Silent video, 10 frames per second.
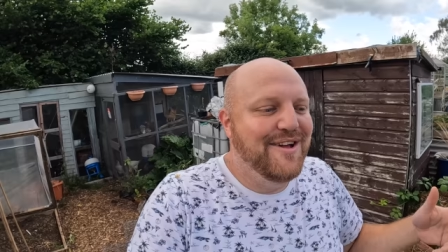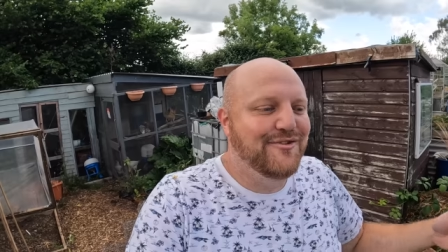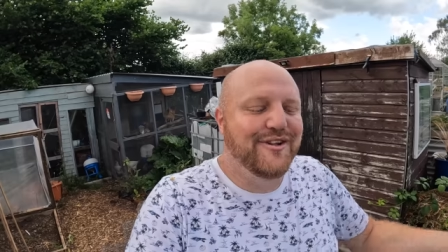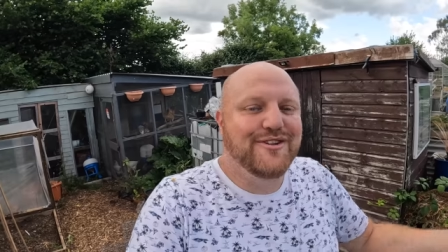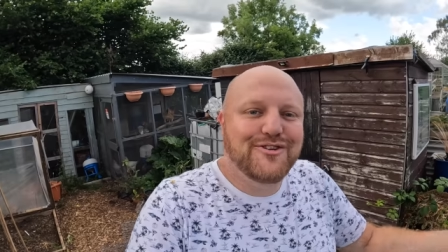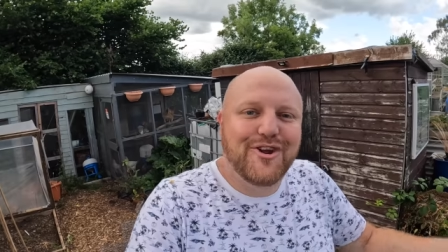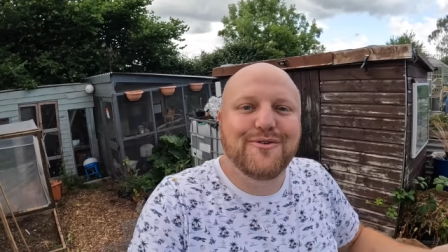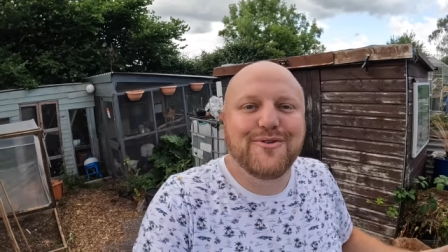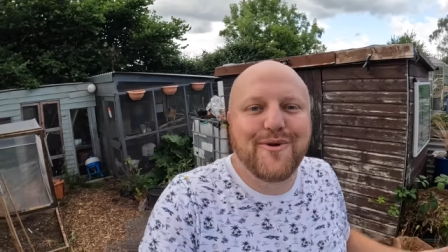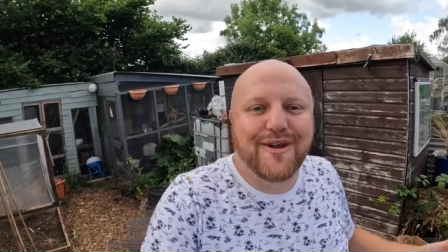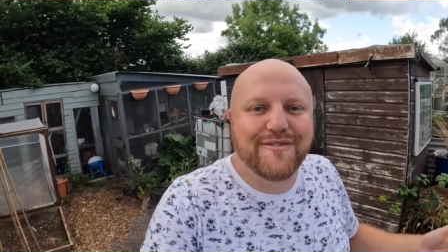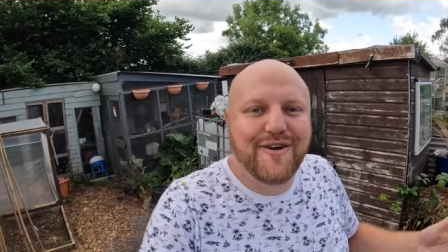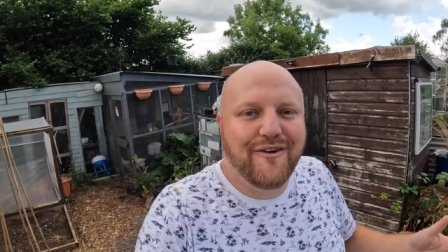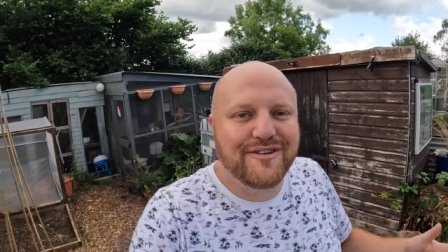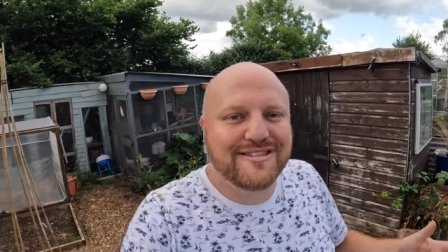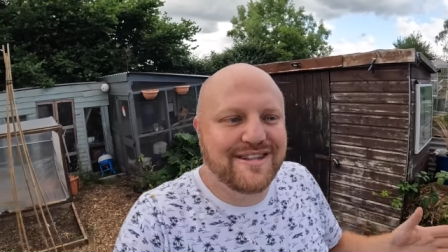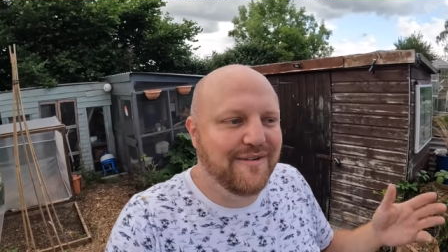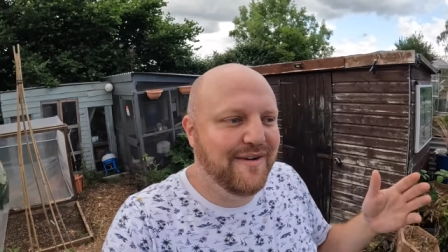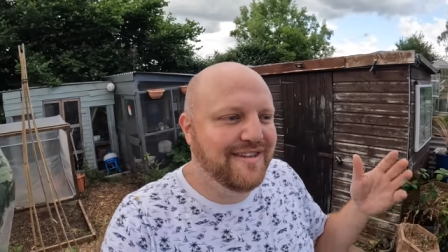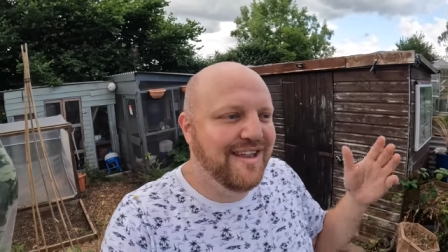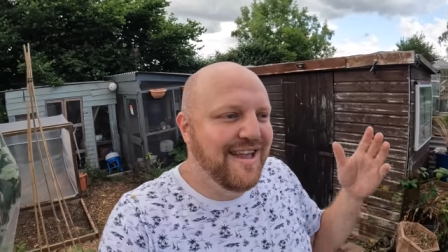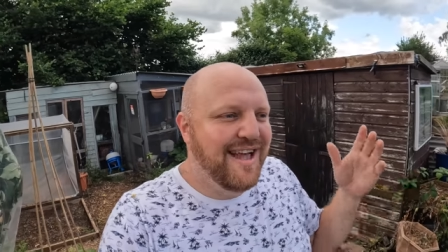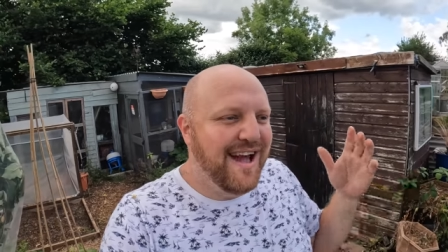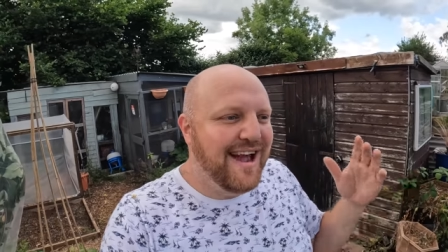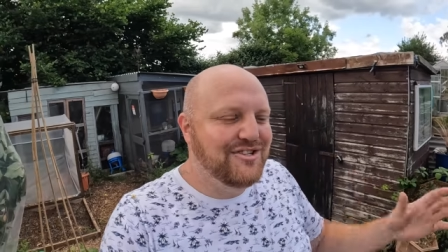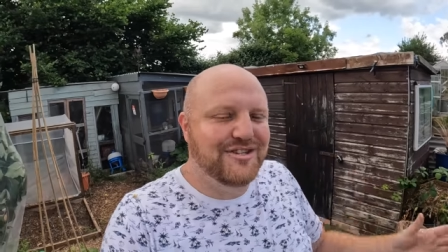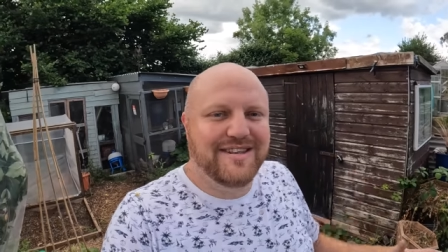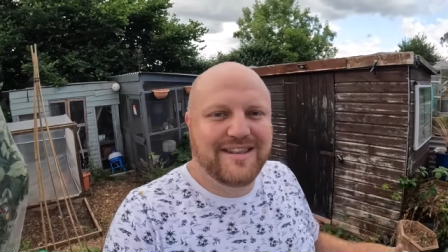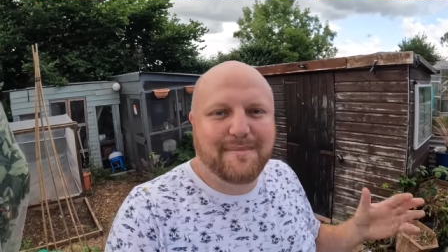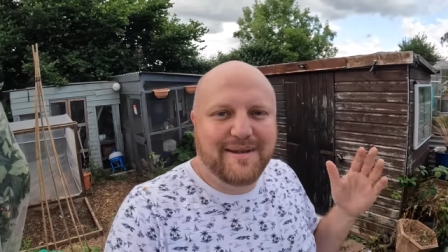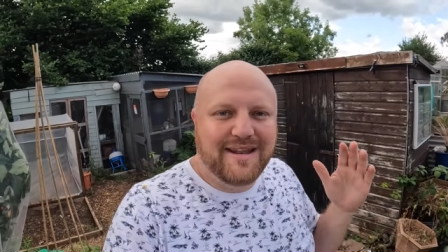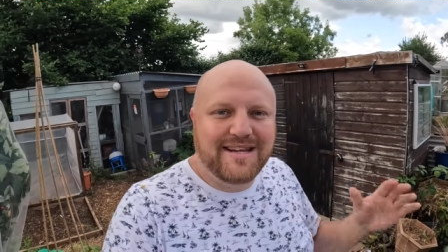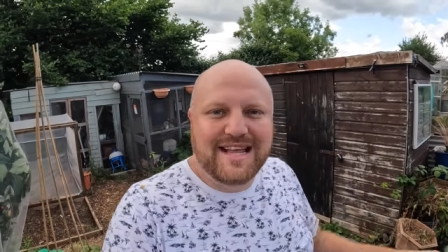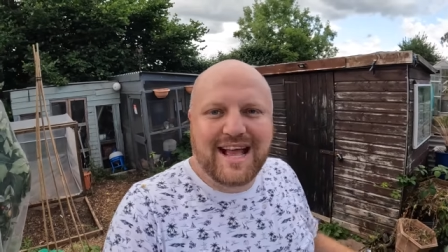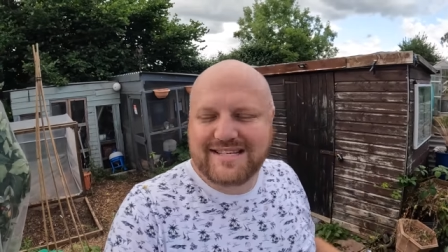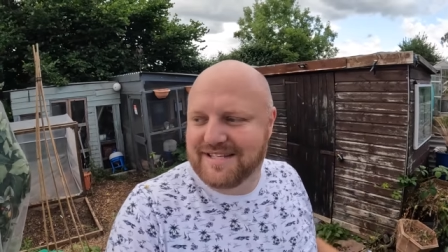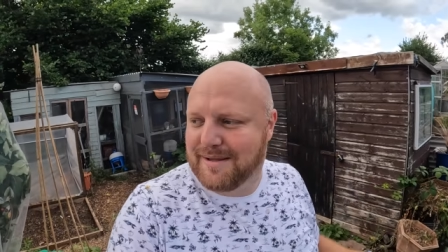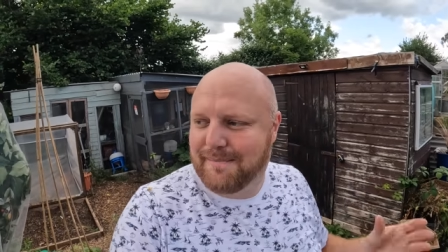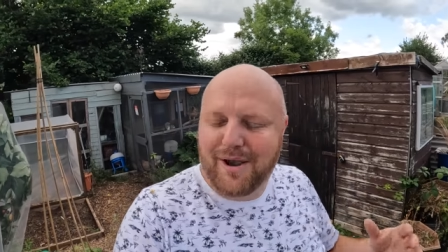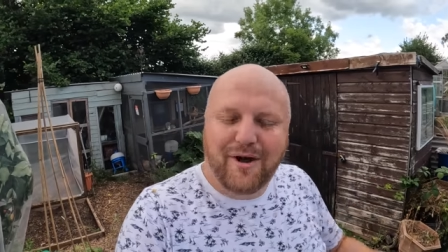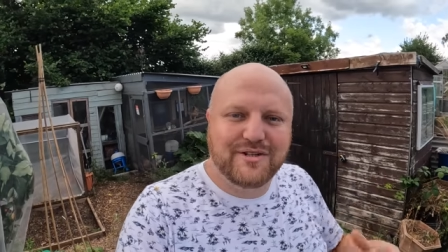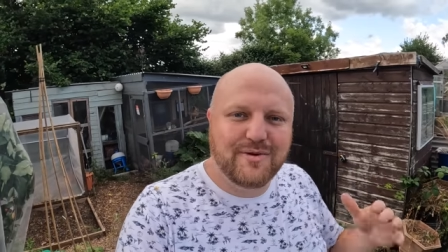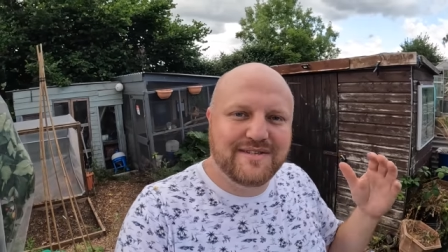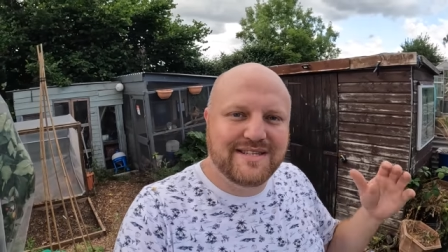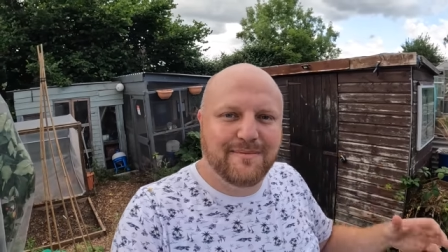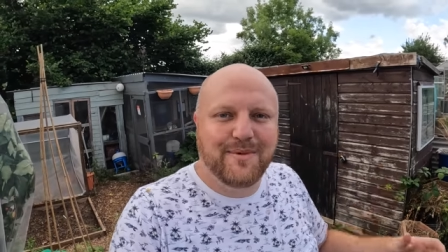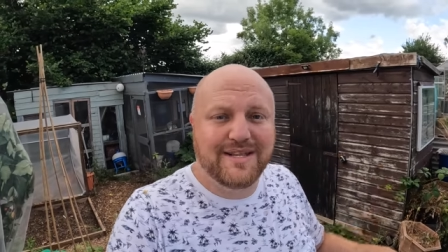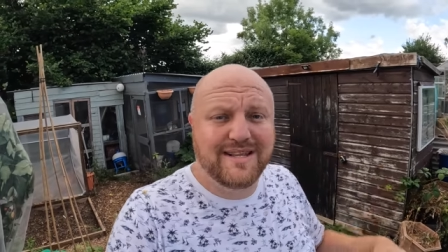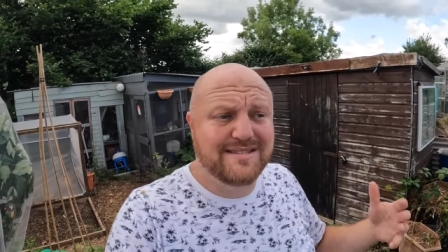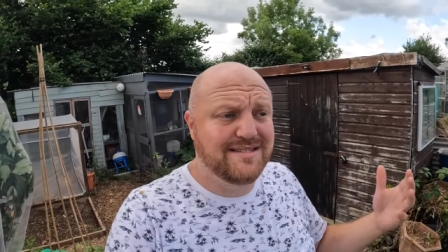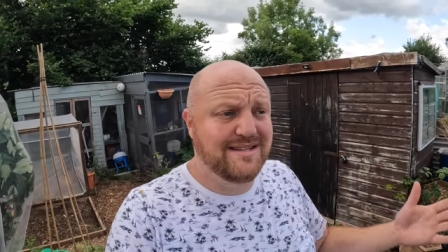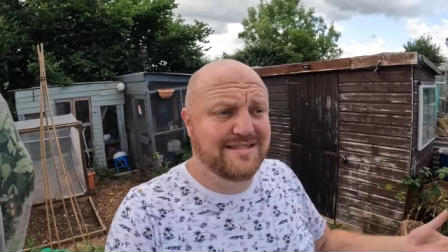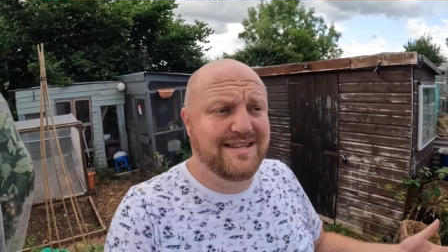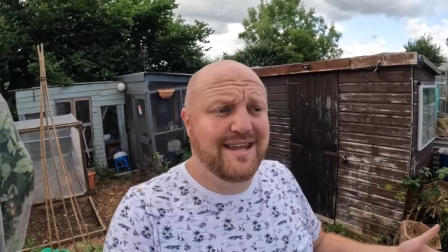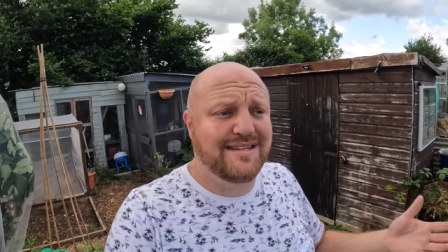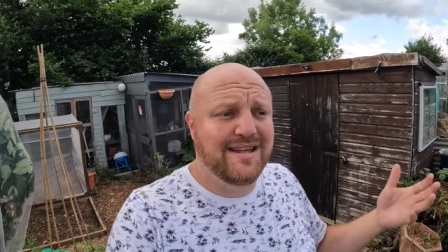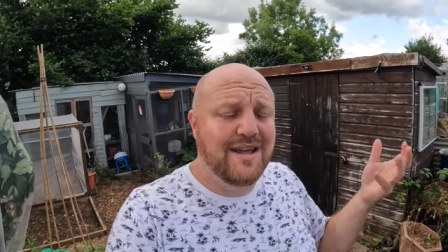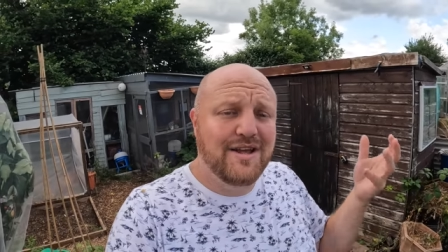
trying to show you what I've got and stuff, and I just think that'd be a nice asset to the plot, is to have somewhere to sit,